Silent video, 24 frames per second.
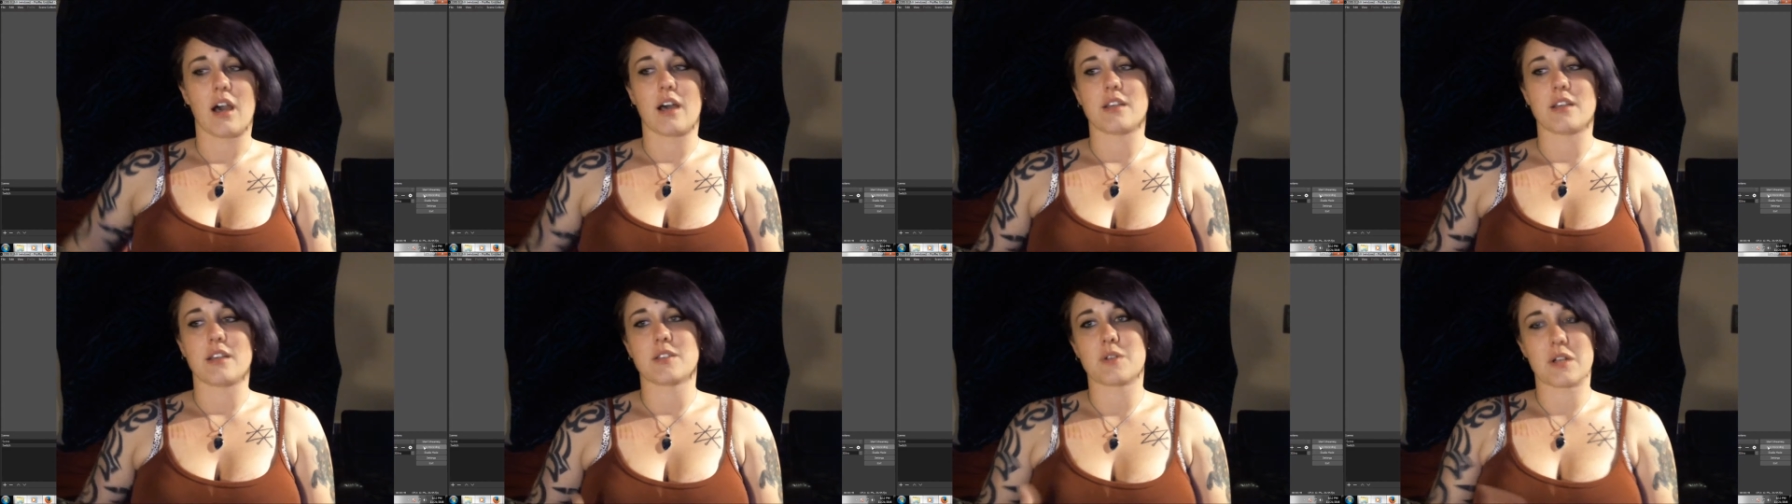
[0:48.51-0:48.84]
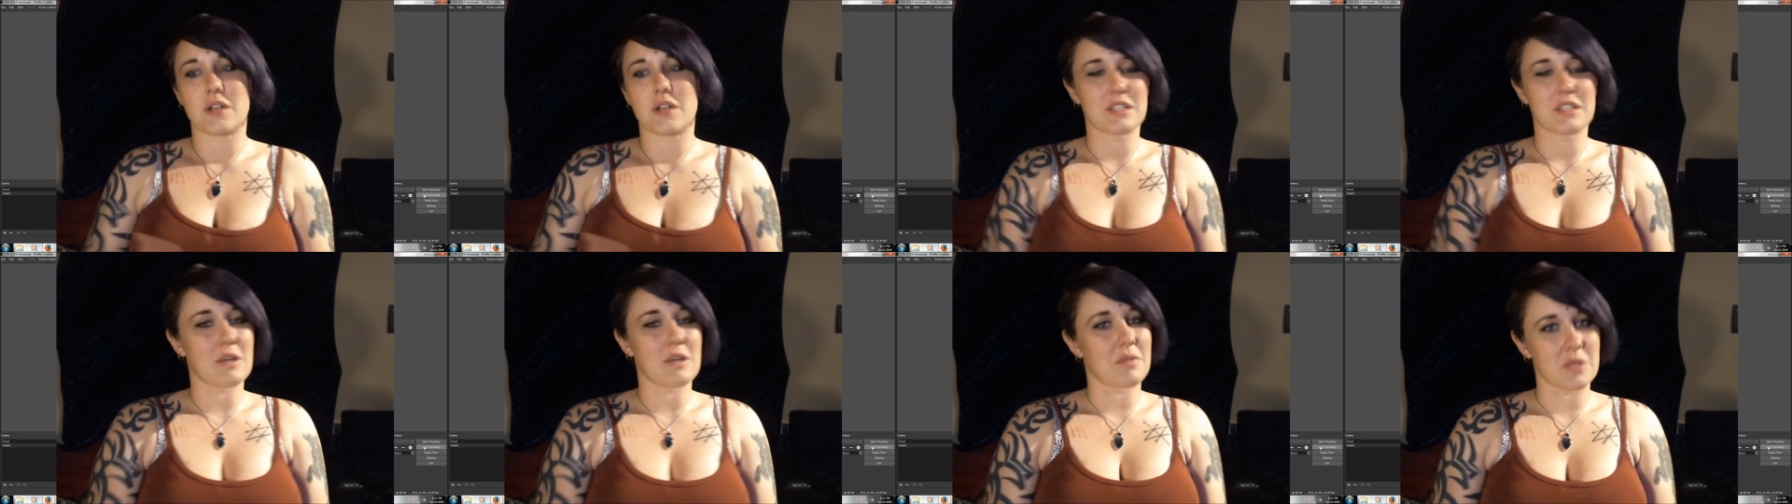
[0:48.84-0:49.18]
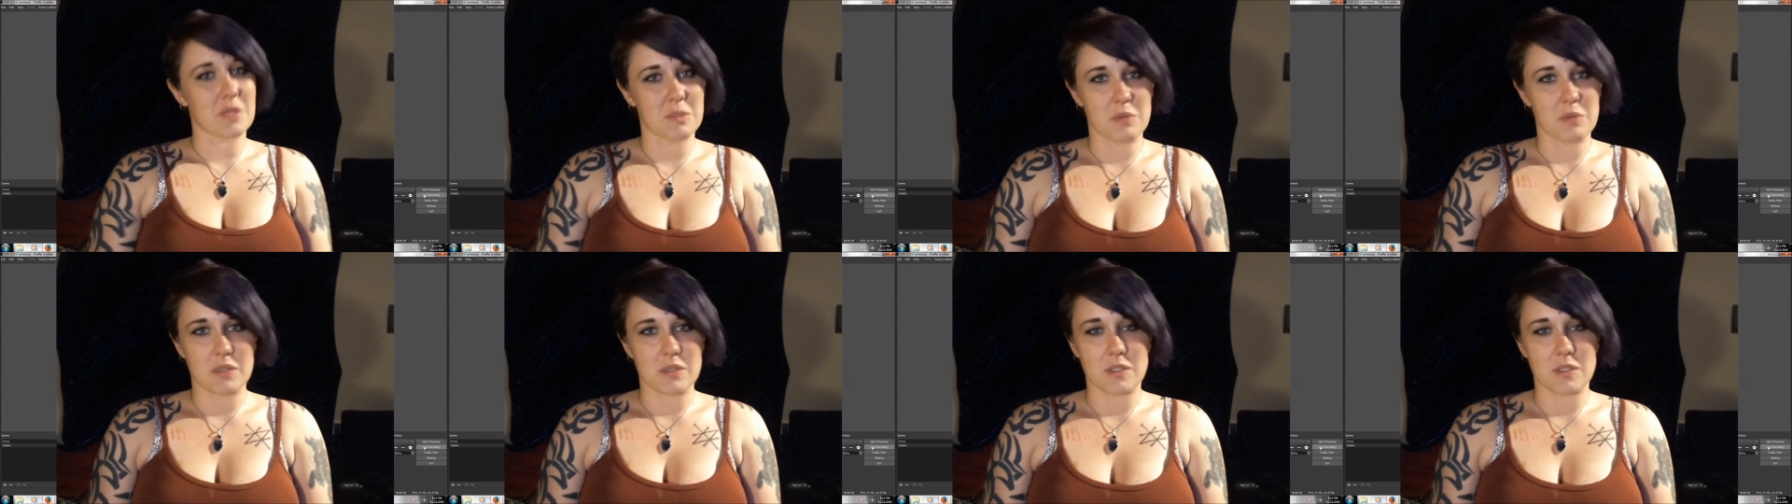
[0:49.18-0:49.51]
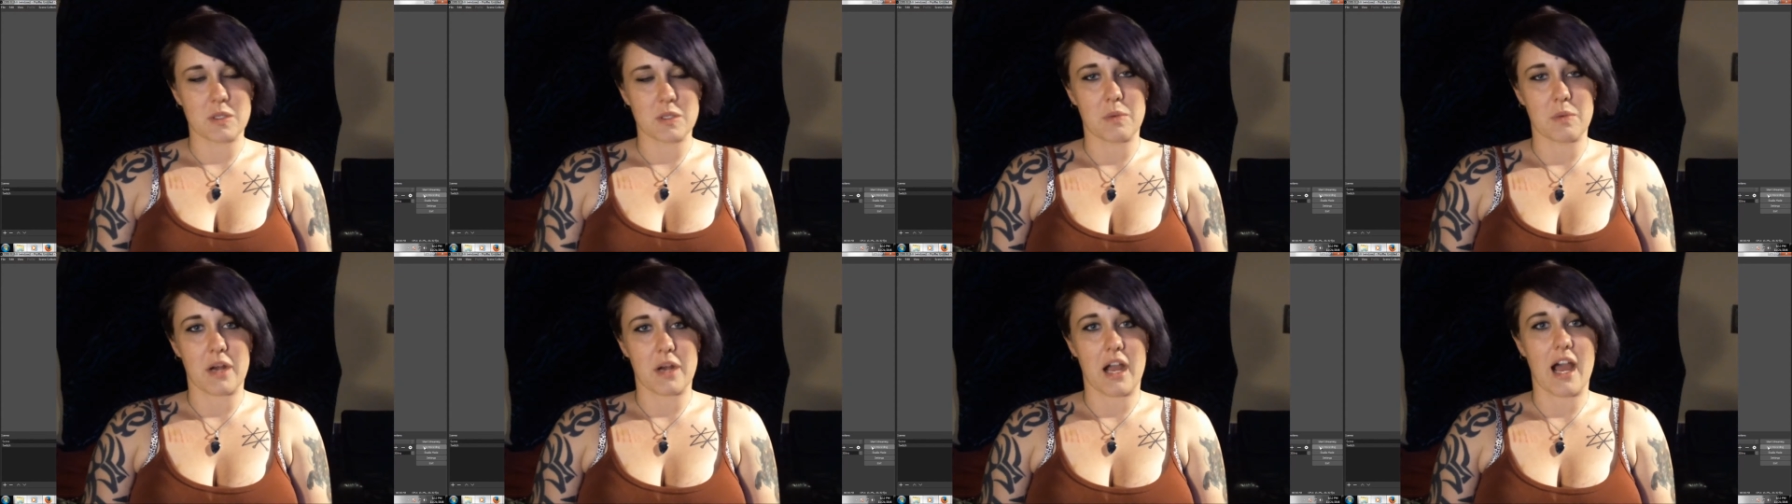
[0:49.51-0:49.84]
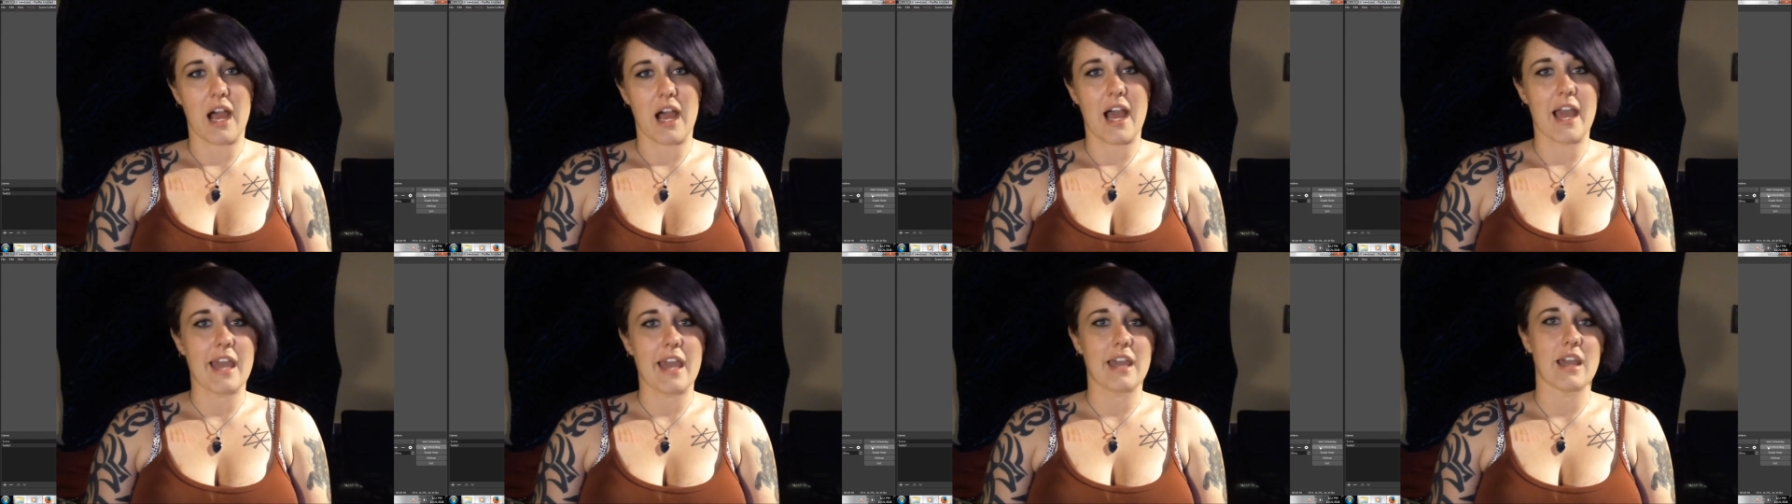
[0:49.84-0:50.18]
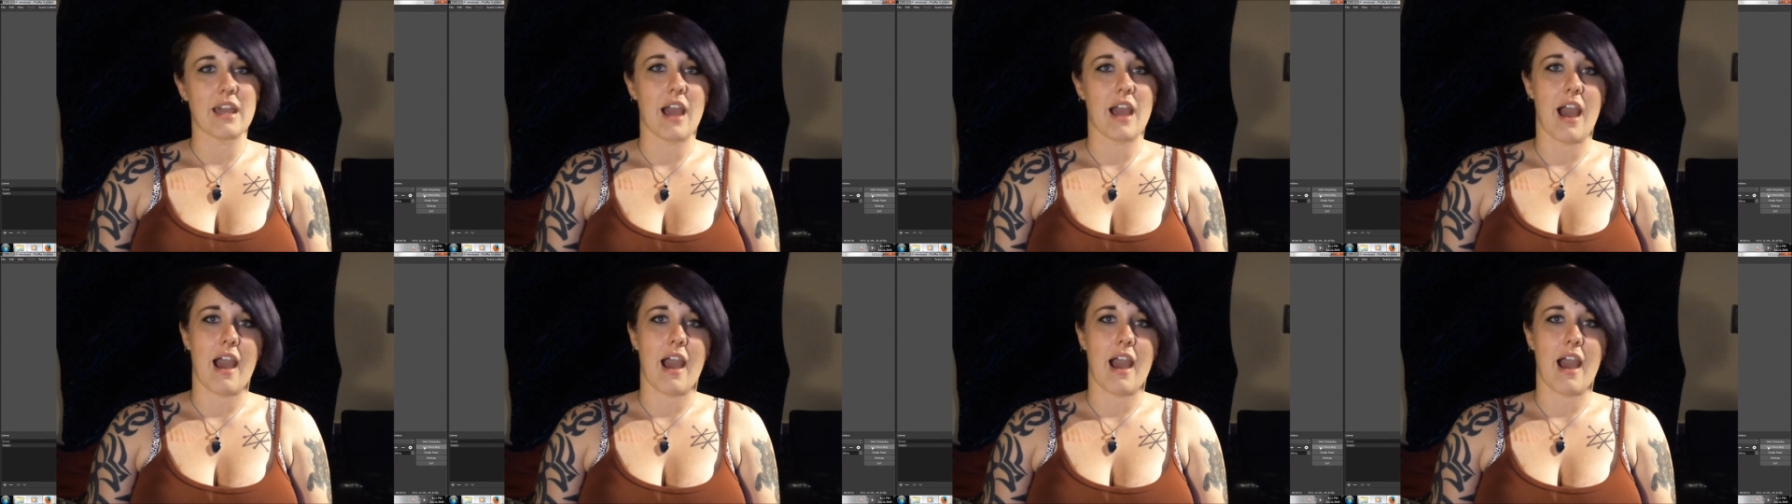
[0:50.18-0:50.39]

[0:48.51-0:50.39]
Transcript: Stress level's been super high.